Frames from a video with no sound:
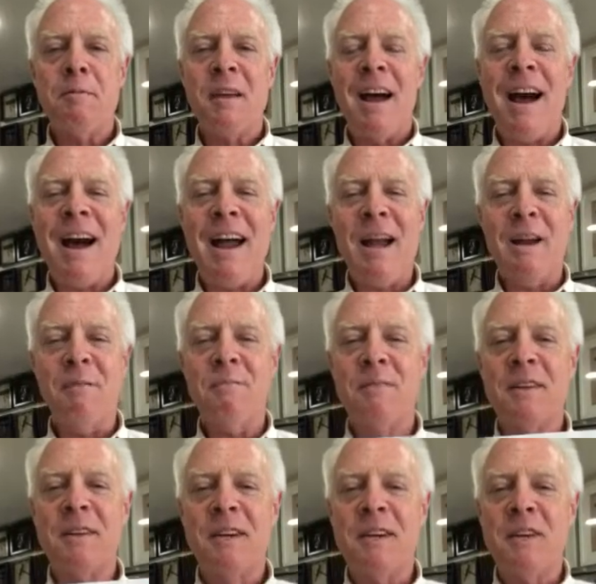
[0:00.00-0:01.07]
Hi,
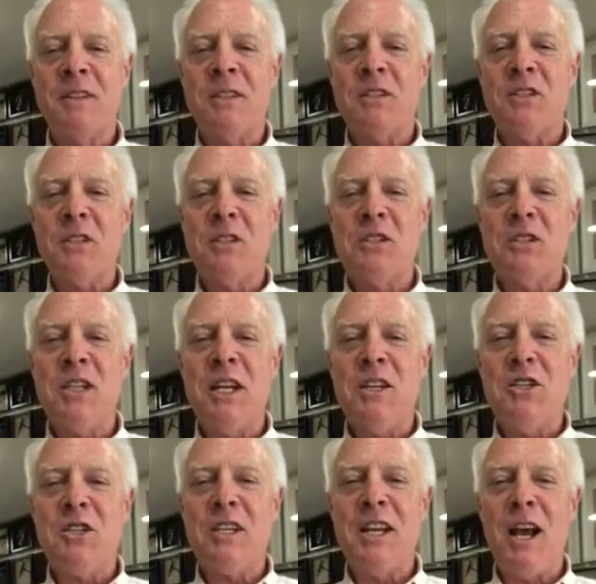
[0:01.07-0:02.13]
this is
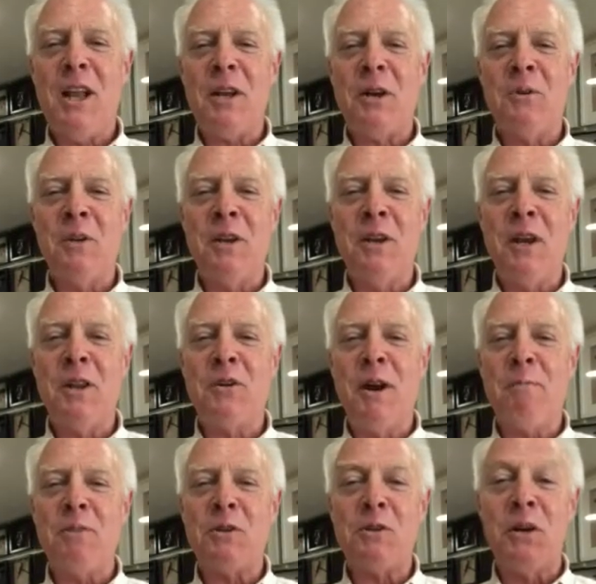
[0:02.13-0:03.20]
Teach the Teller with another
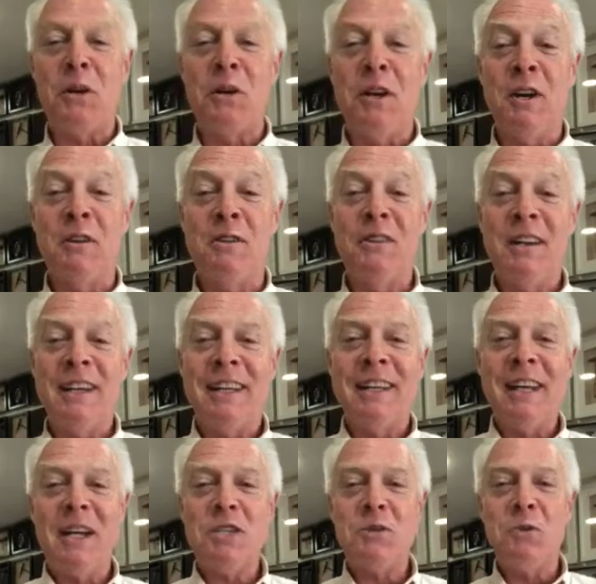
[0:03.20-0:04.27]
episode of
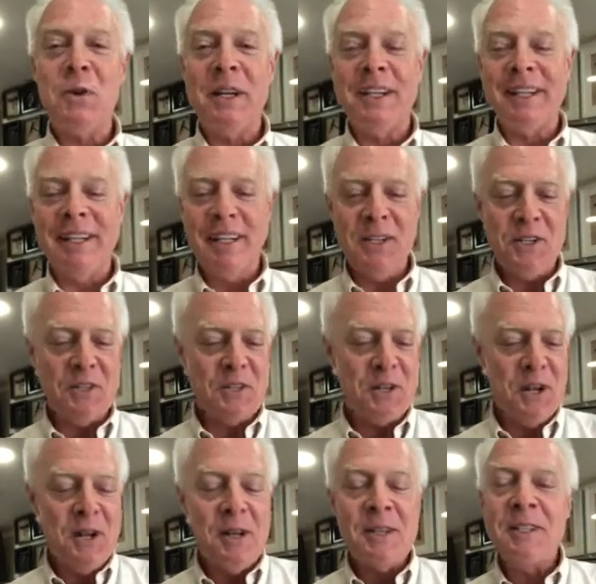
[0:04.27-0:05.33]
Guess What It Is.
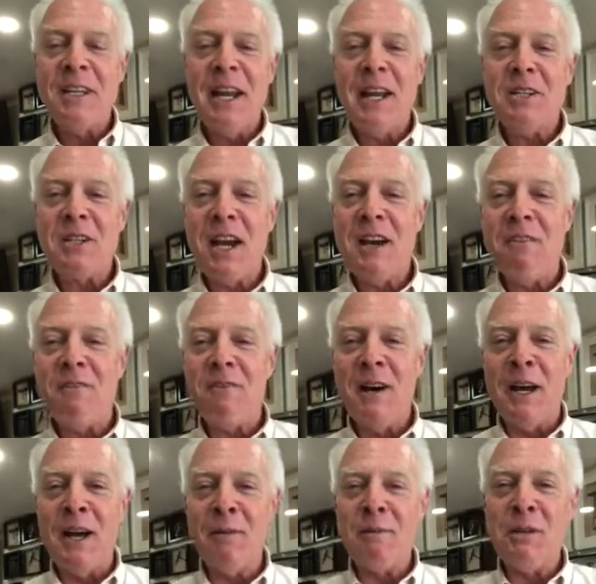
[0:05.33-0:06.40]
Today is kind of
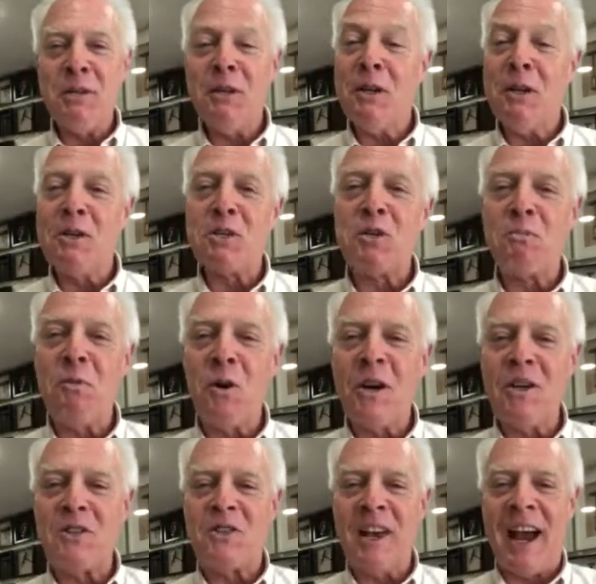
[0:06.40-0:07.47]
fun. I'm going to do a little
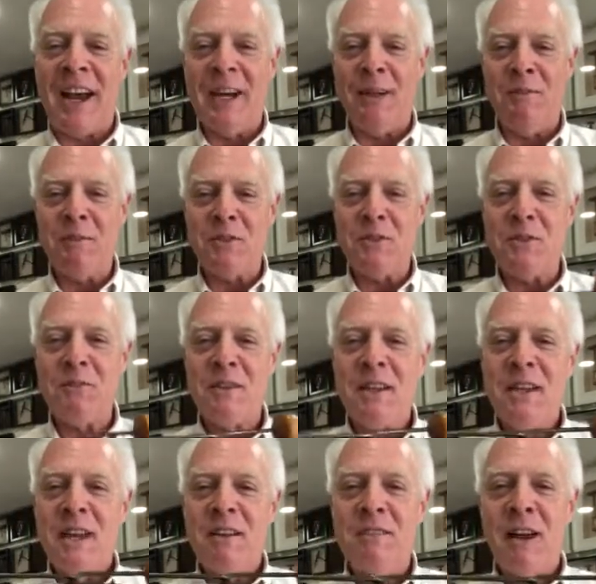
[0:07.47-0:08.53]
sports items.
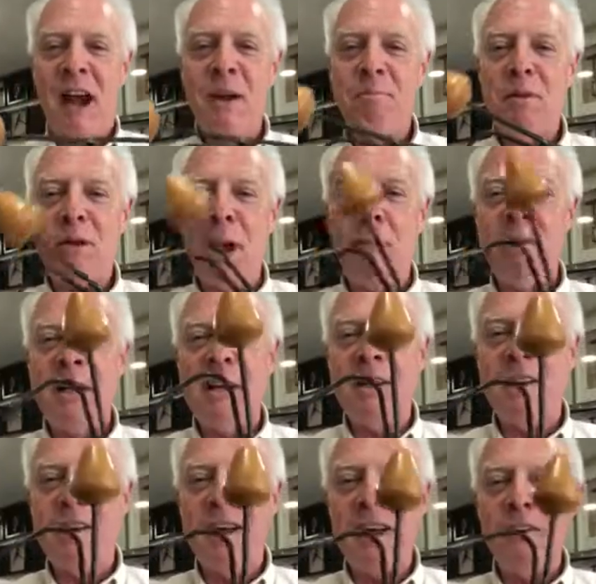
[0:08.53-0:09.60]
I'll bet
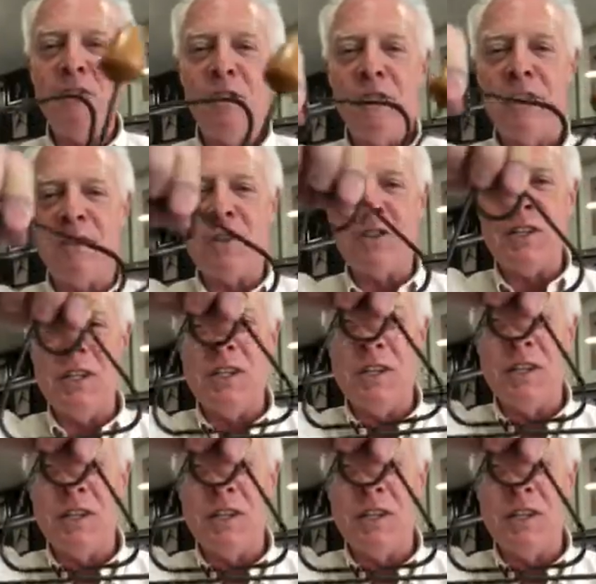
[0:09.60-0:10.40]
none of you have ever seen